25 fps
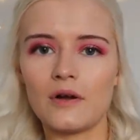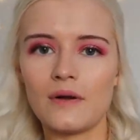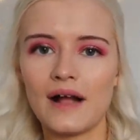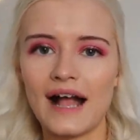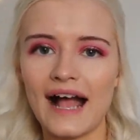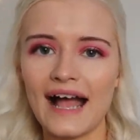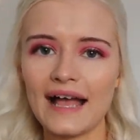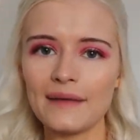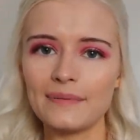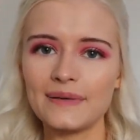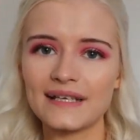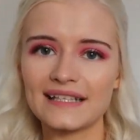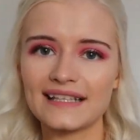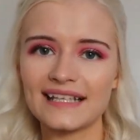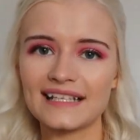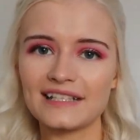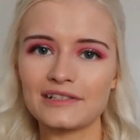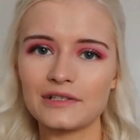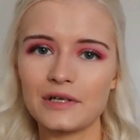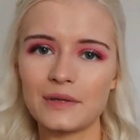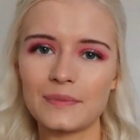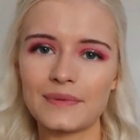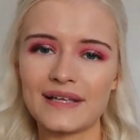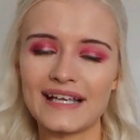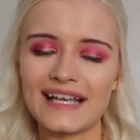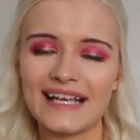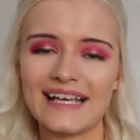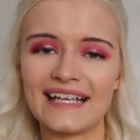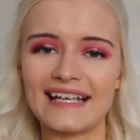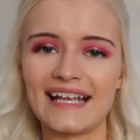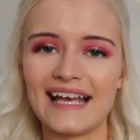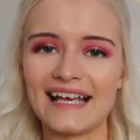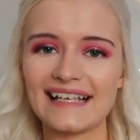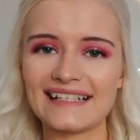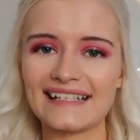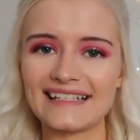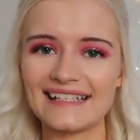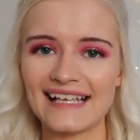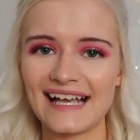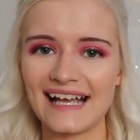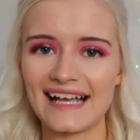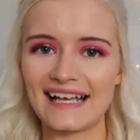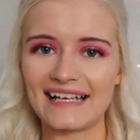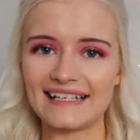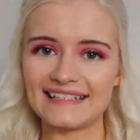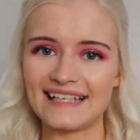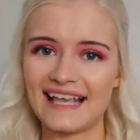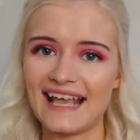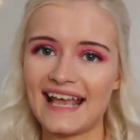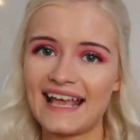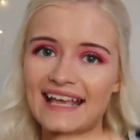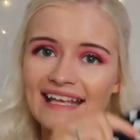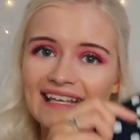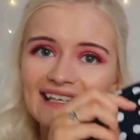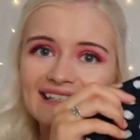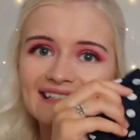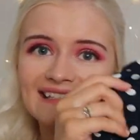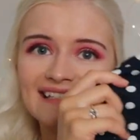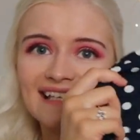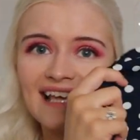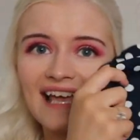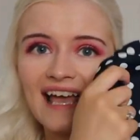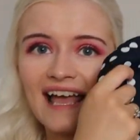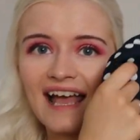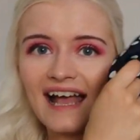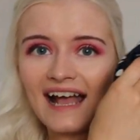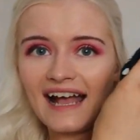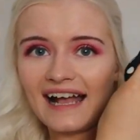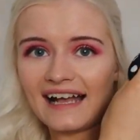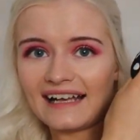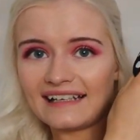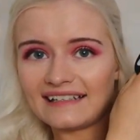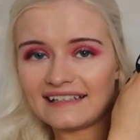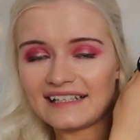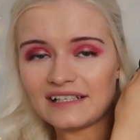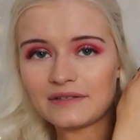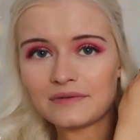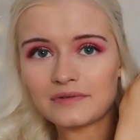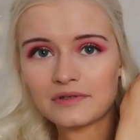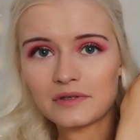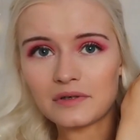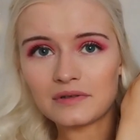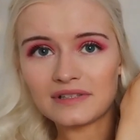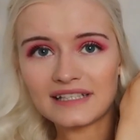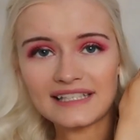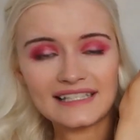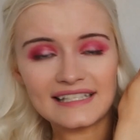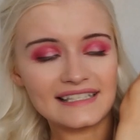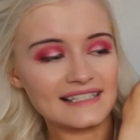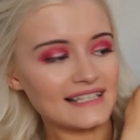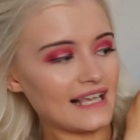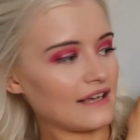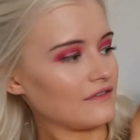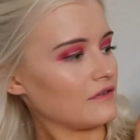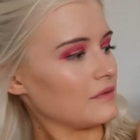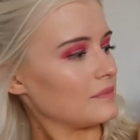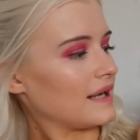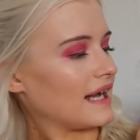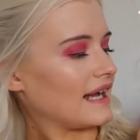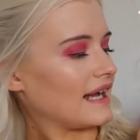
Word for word: I picked this up in a size 8 and this was only seven